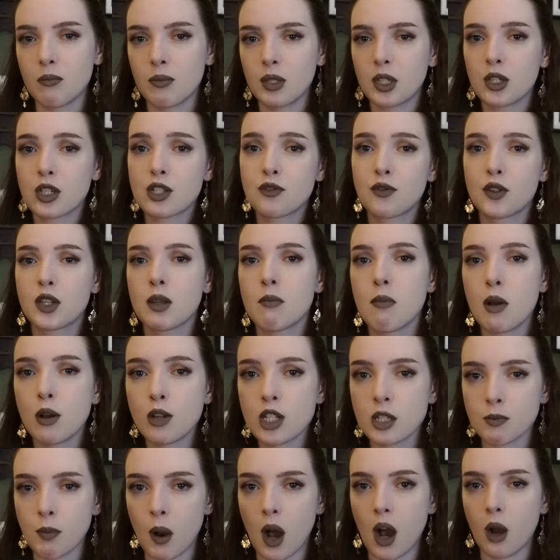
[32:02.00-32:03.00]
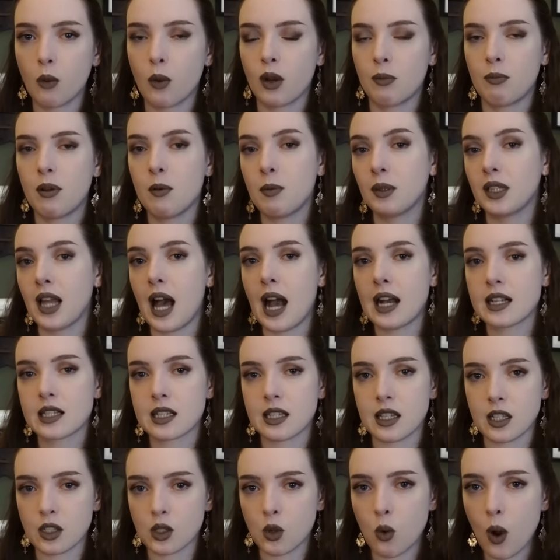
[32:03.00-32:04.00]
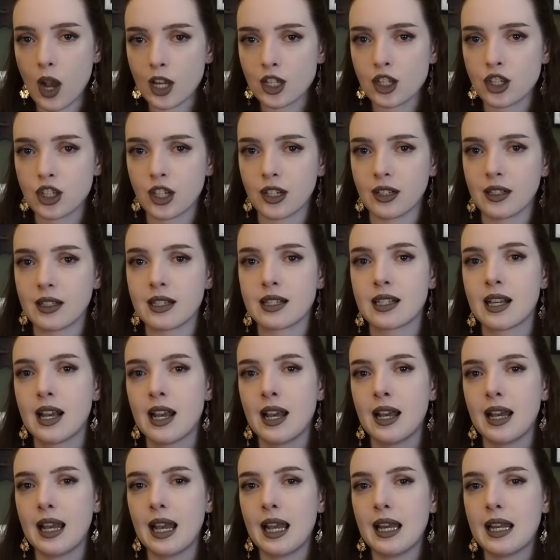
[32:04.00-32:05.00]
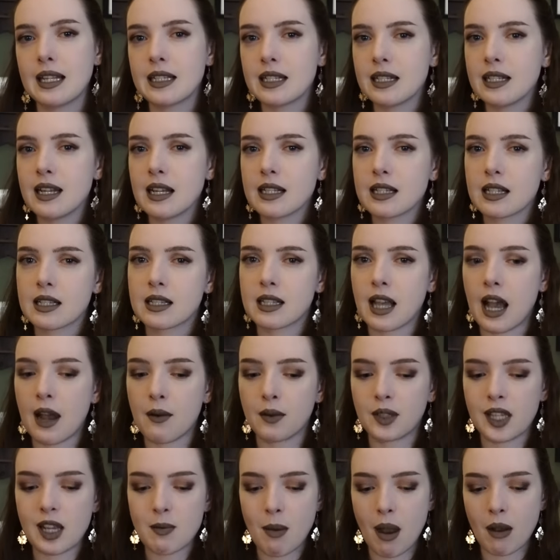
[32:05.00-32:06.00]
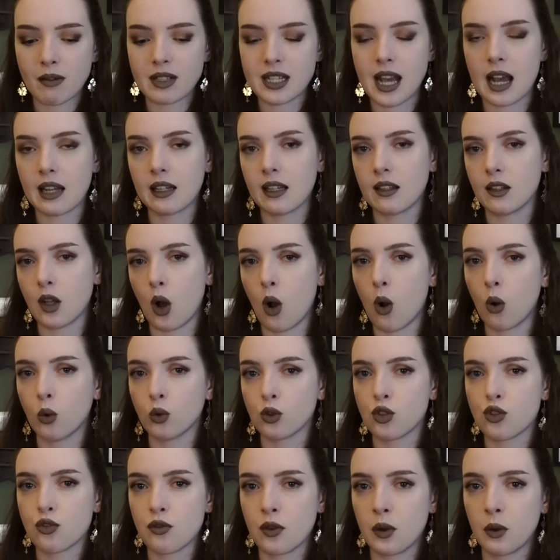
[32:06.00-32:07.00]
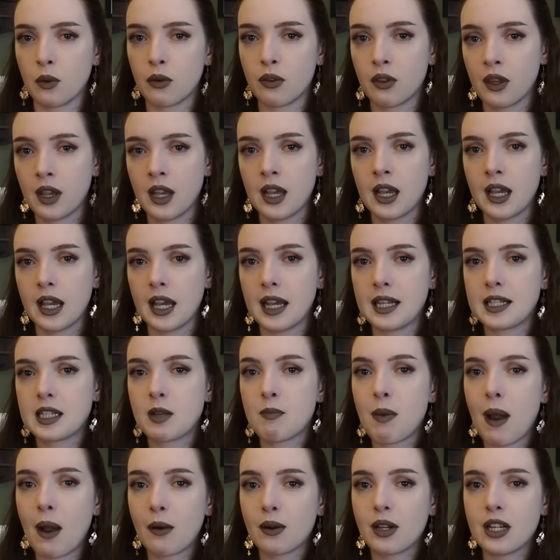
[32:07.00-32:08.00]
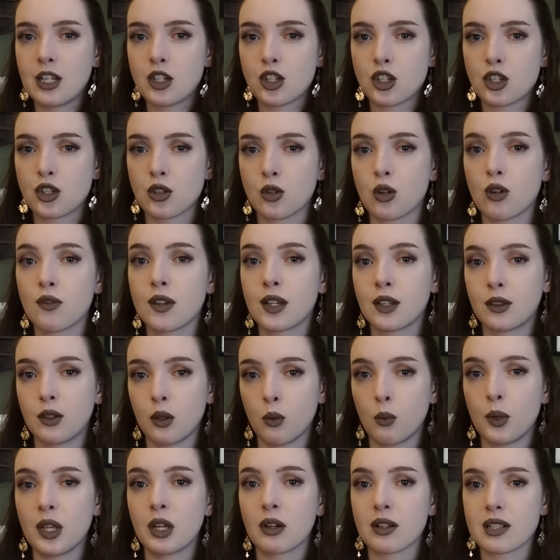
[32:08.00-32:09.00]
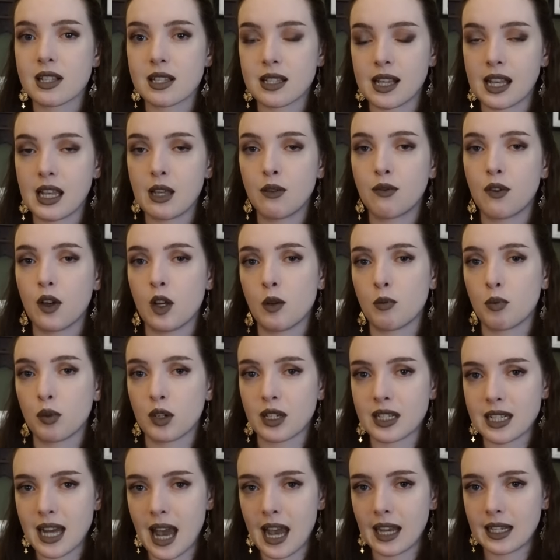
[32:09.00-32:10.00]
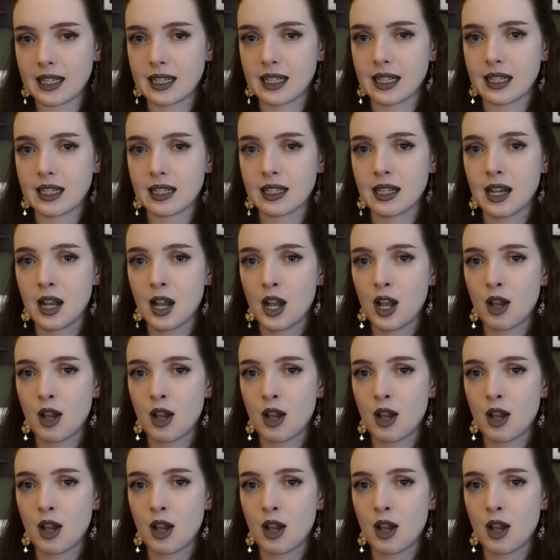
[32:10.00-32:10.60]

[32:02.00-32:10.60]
Because for the most part, when people ask these questions, it isn't necessarily about telling the whole truth. It's about ensuring that we are safe and protected.